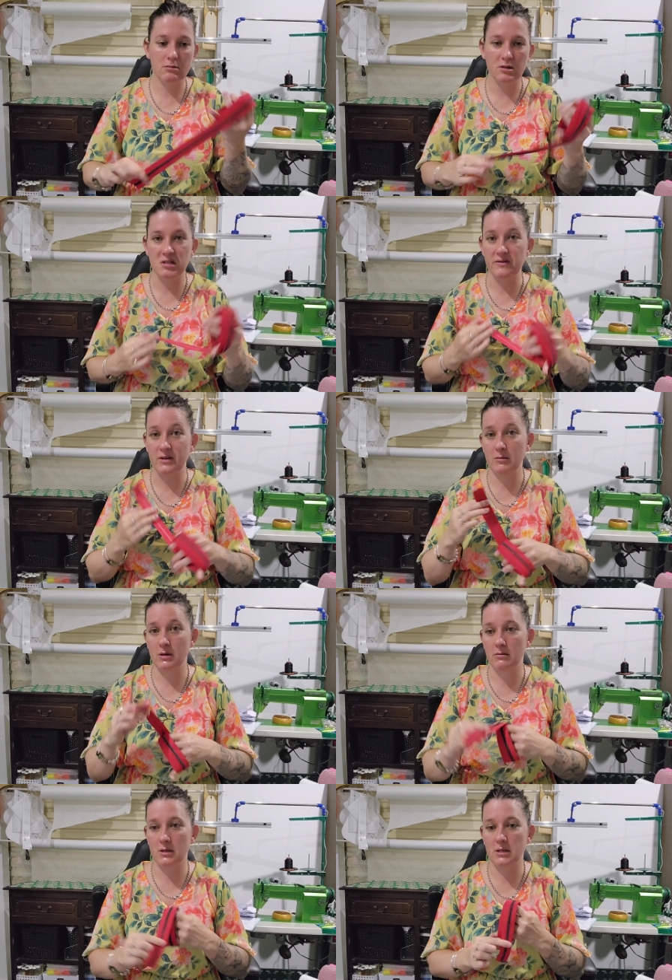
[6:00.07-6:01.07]
Just if
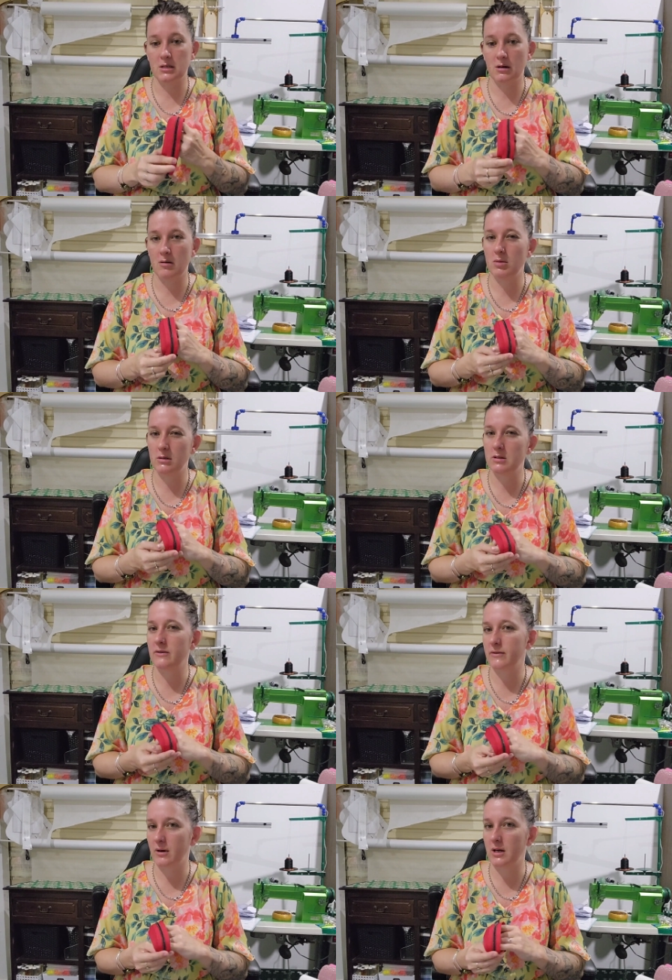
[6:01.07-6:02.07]
anybody wants to know, blue is a
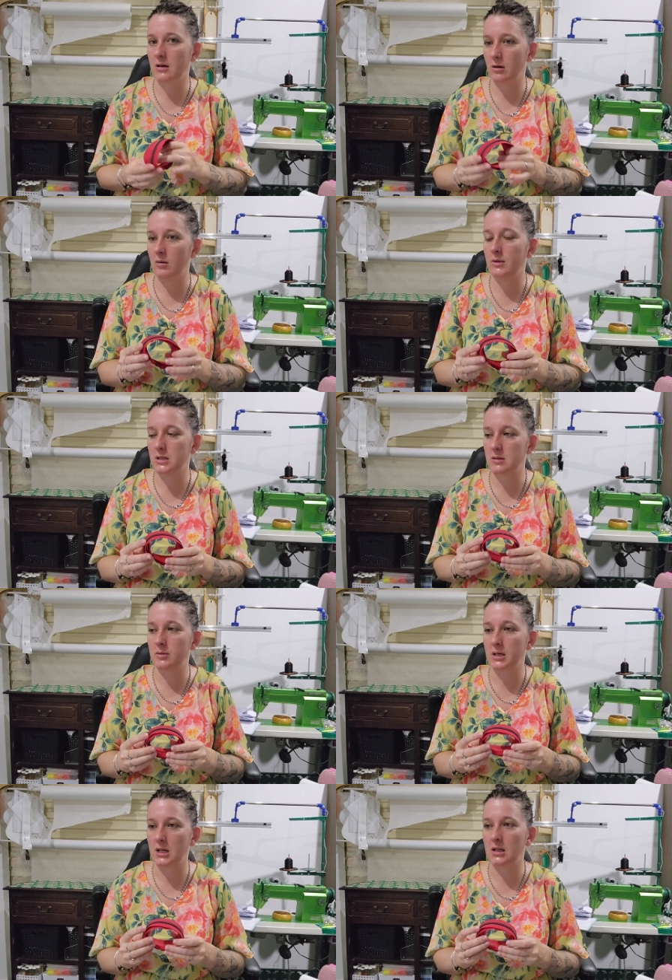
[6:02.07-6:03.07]
very common
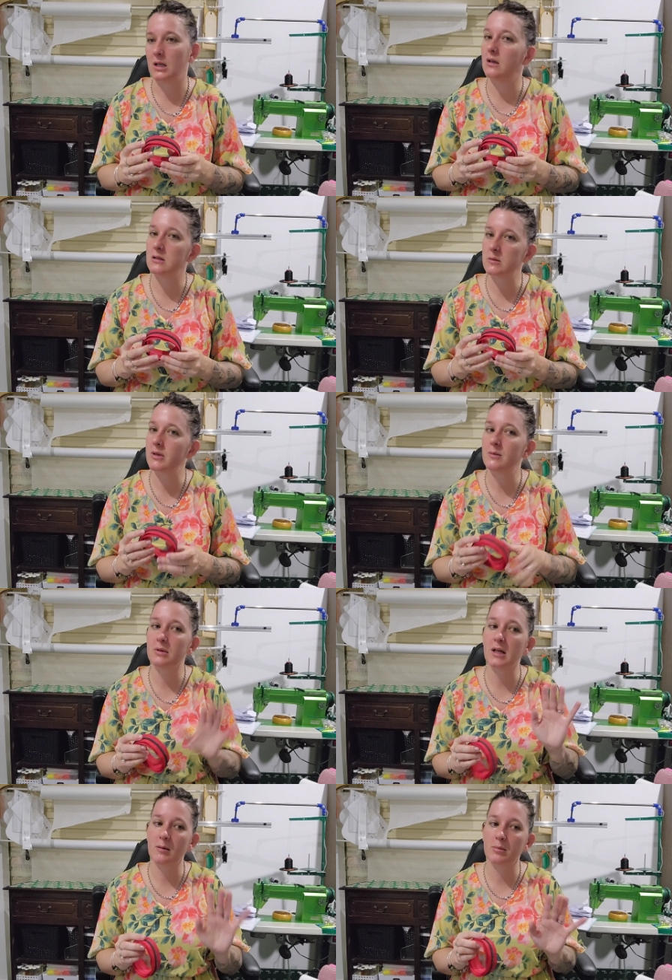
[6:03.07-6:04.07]
zipper color. Lots of
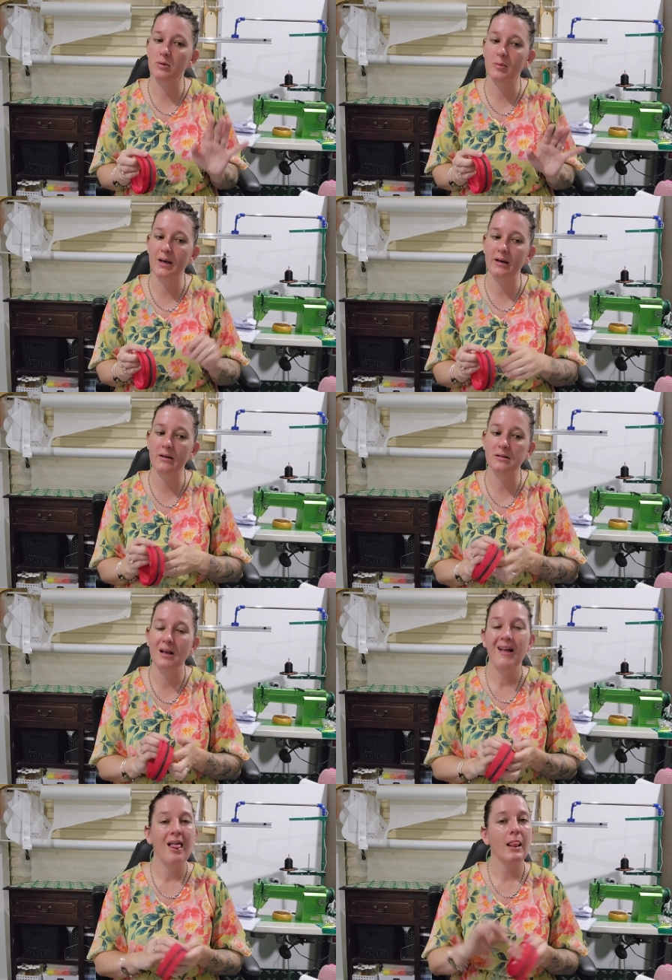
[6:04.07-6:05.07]
people like blue bags.
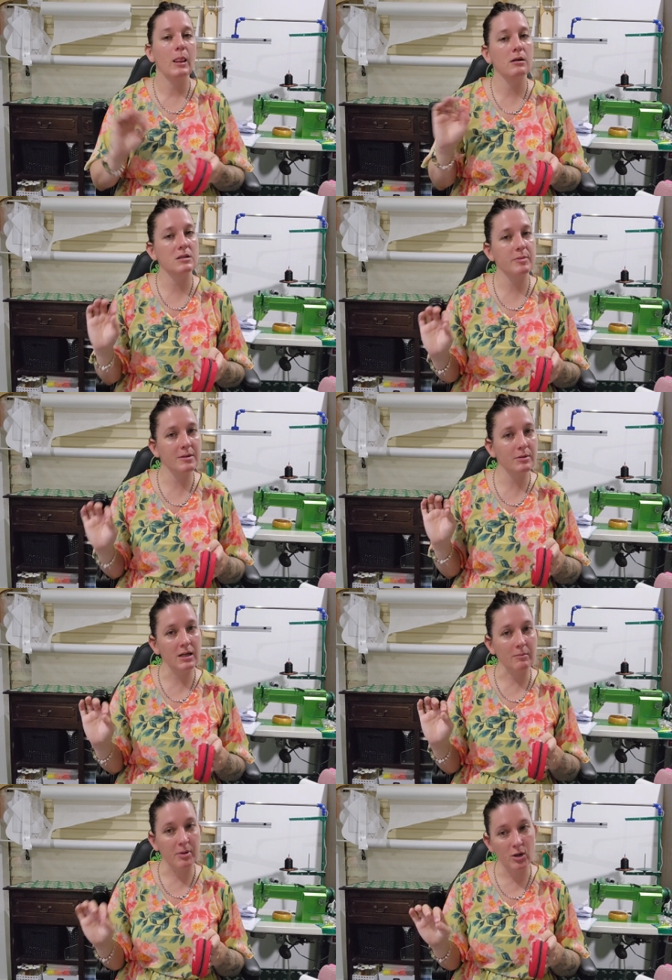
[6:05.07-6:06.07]
Lots of people
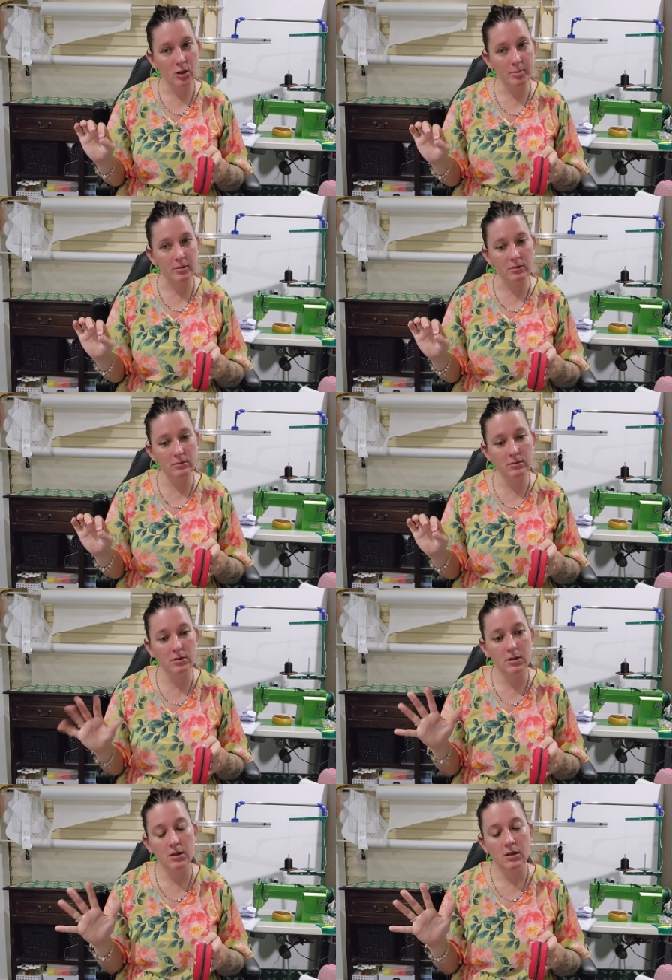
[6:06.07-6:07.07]
like purple,
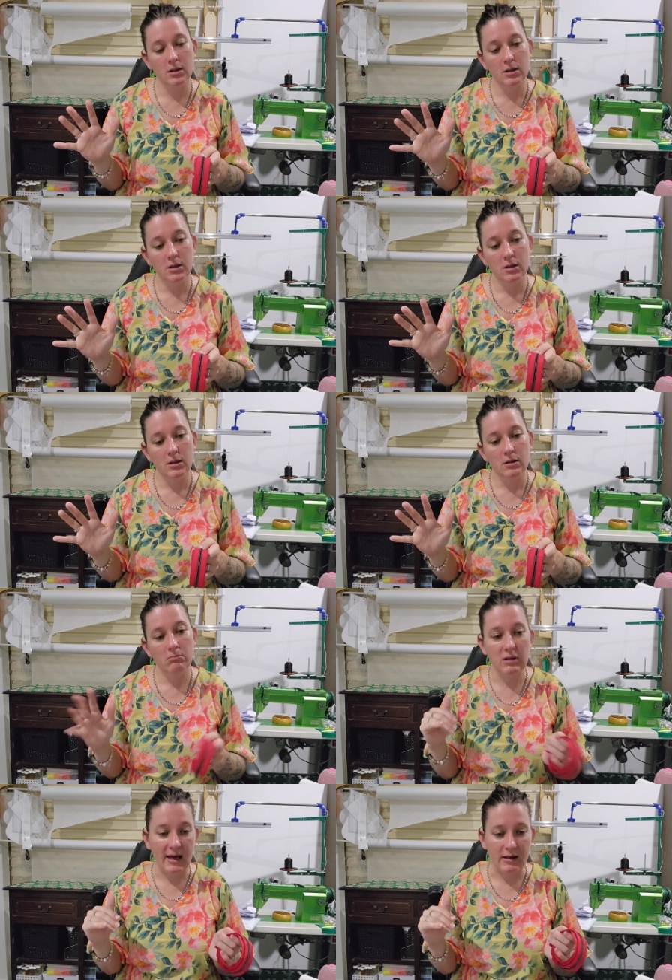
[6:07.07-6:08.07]

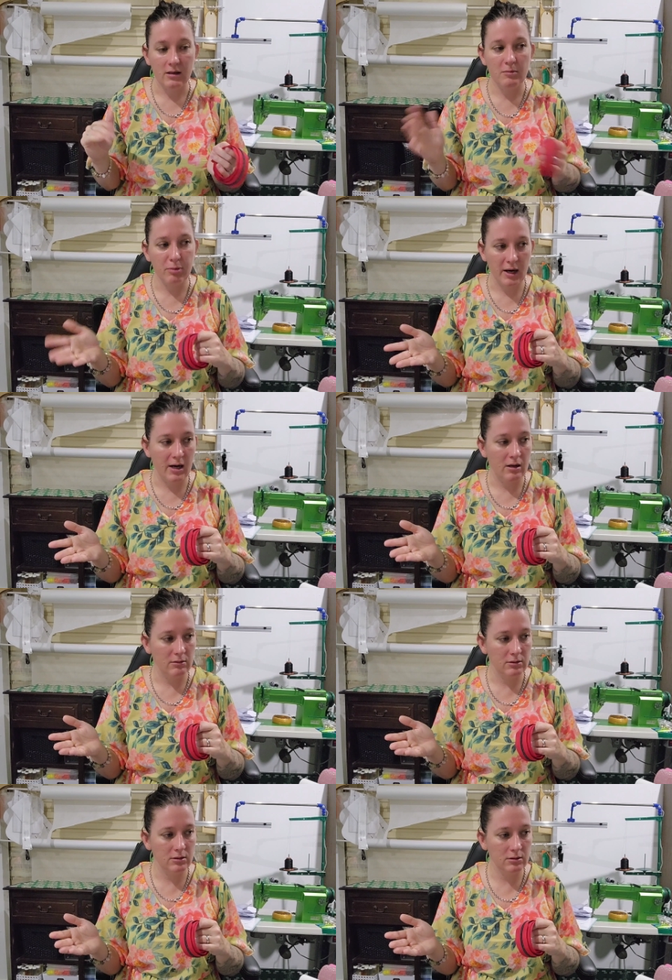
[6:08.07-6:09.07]
black,
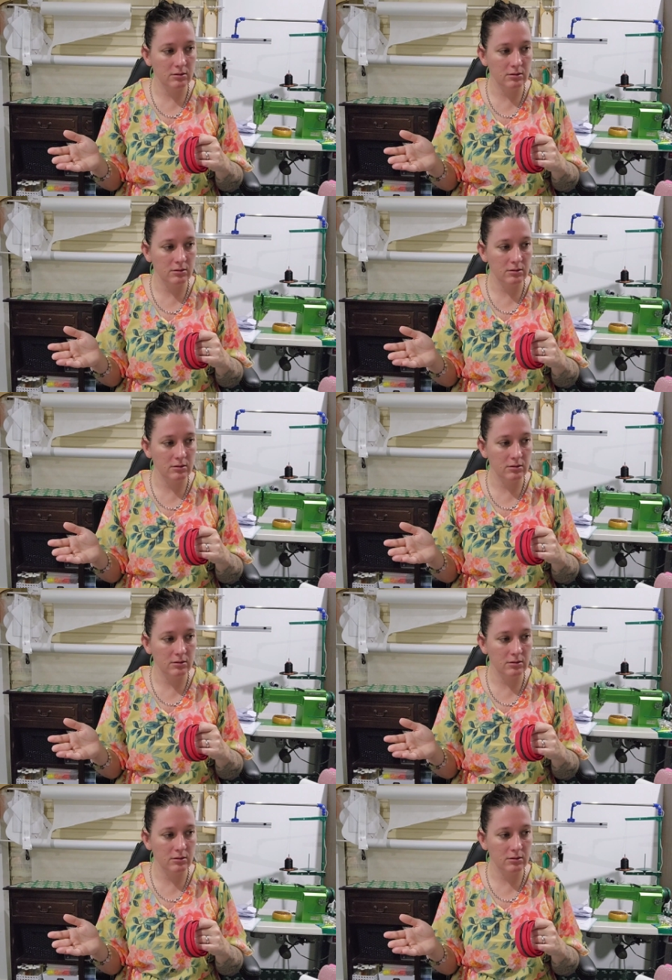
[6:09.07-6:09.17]
brown.